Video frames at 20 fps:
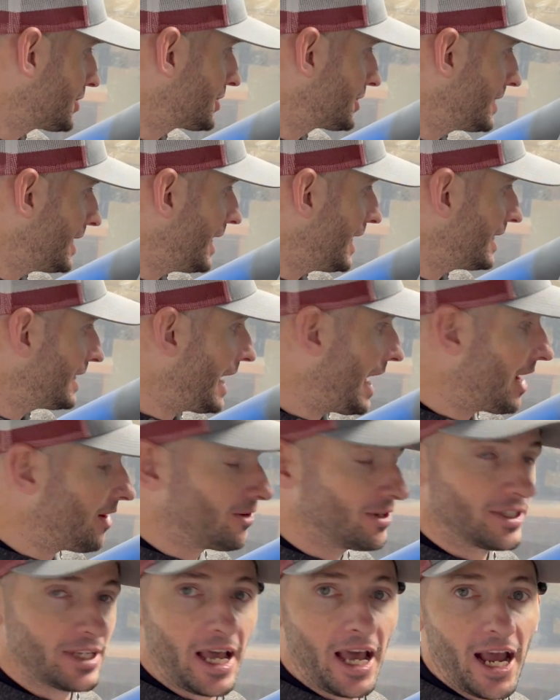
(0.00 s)
seeing now
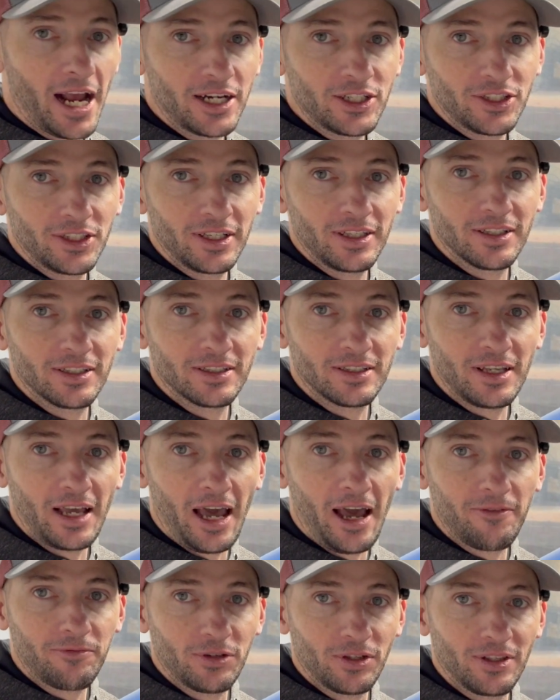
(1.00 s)
is actually this
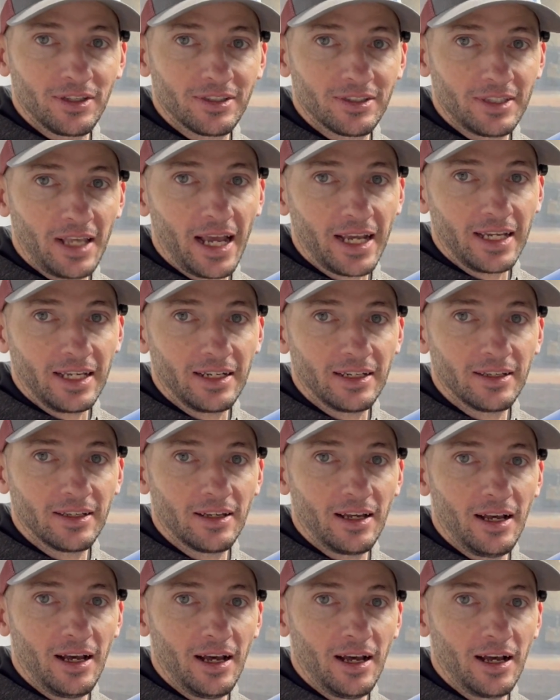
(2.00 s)
after the second
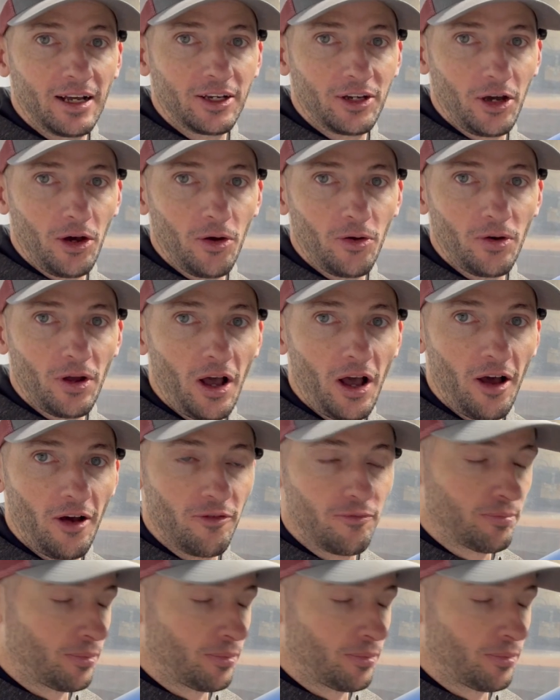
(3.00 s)
coat of